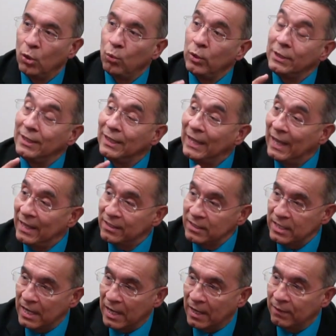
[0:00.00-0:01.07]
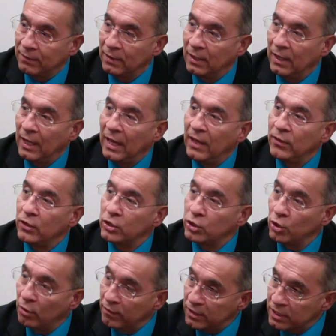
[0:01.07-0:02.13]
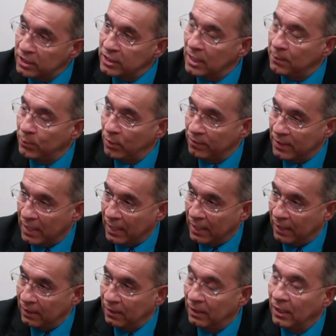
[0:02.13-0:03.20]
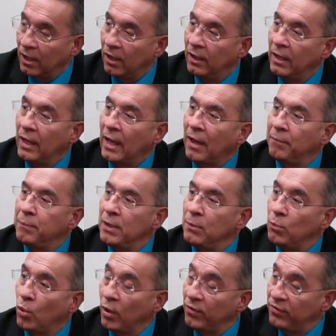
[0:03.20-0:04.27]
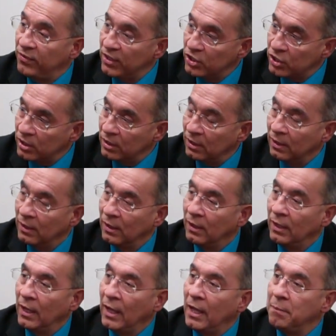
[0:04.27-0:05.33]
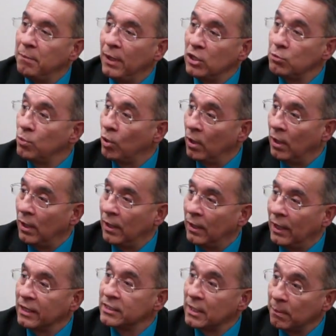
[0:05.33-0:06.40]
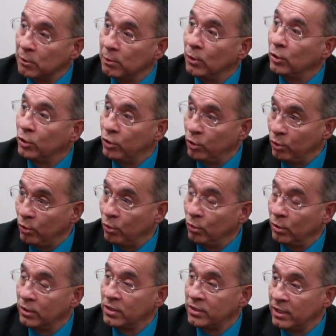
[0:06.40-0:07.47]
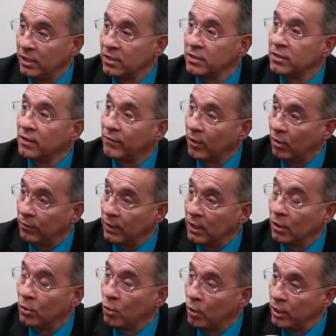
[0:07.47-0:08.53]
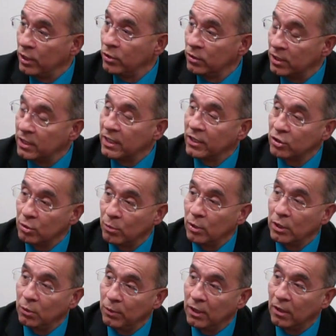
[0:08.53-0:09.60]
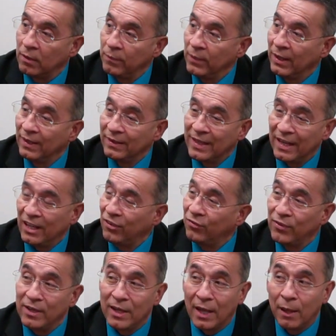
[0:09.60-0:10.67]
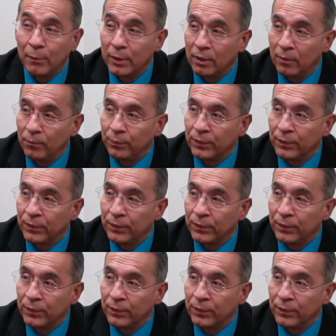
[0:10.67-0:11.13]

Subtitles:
with less staff, and the services they provide have been more efficient and much more acceptable to the citizens of Irving, according to the testimony we heard. That is phenomenal.